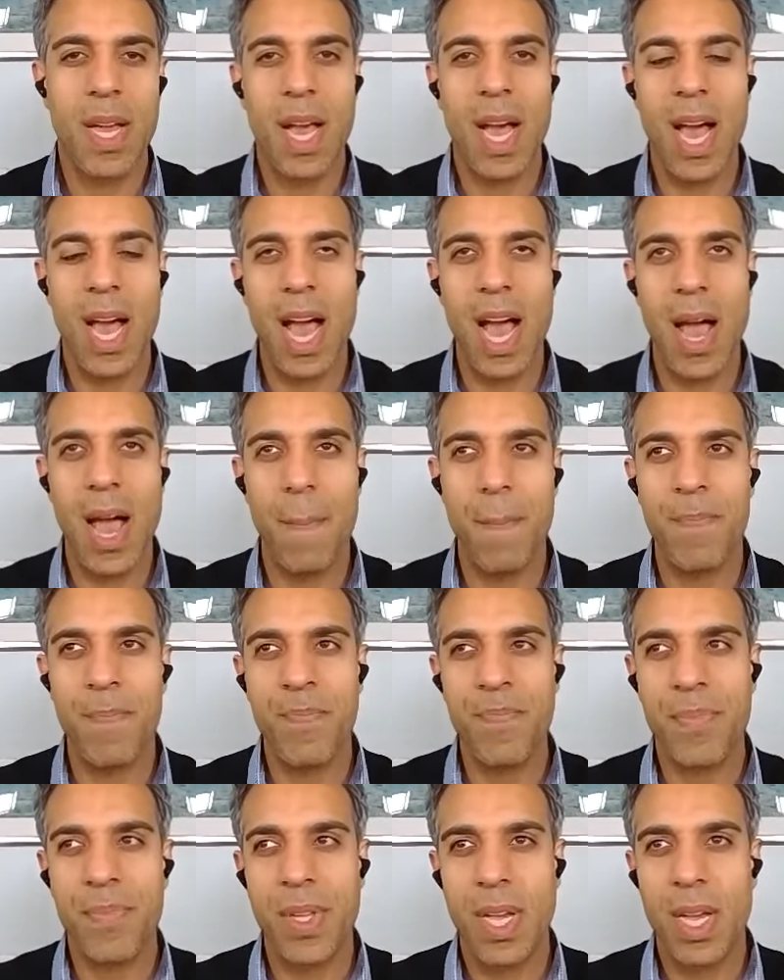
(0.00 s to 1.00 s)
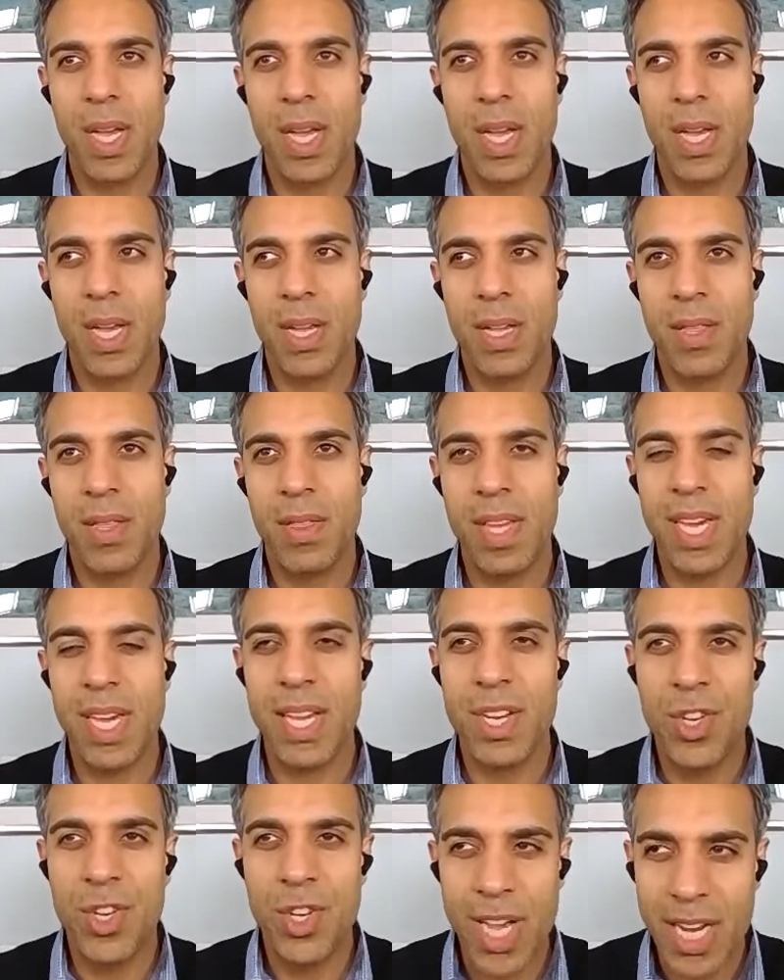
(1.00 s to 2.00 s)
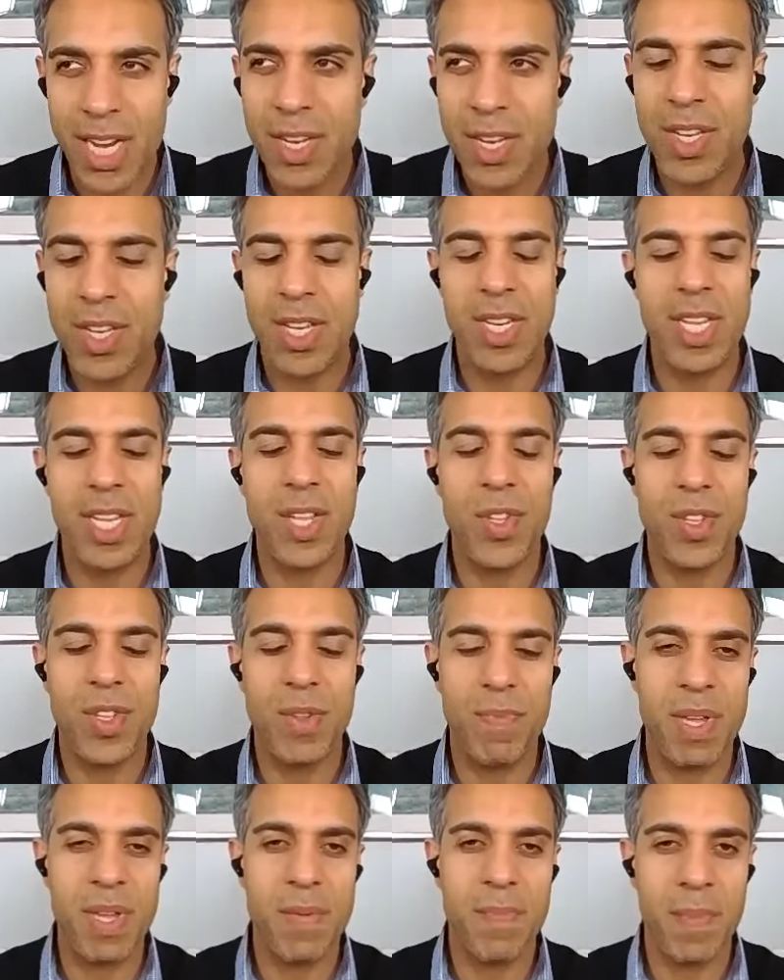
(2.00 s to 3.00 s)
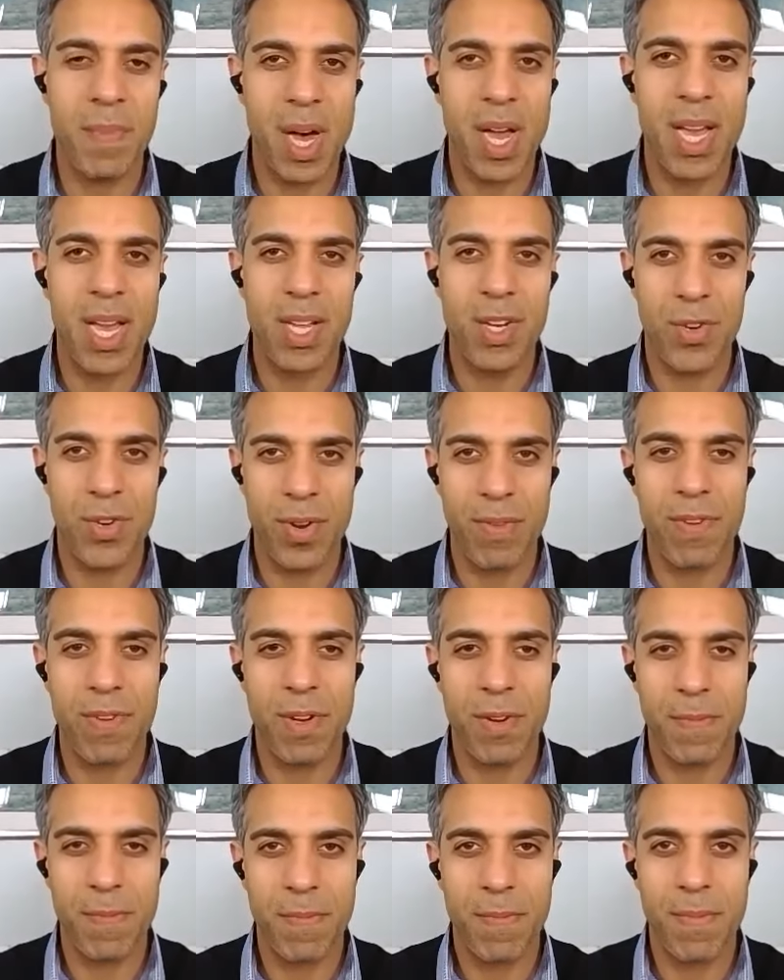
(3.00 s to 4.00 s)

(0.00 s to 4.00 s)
The agenda needs to be buyer driven,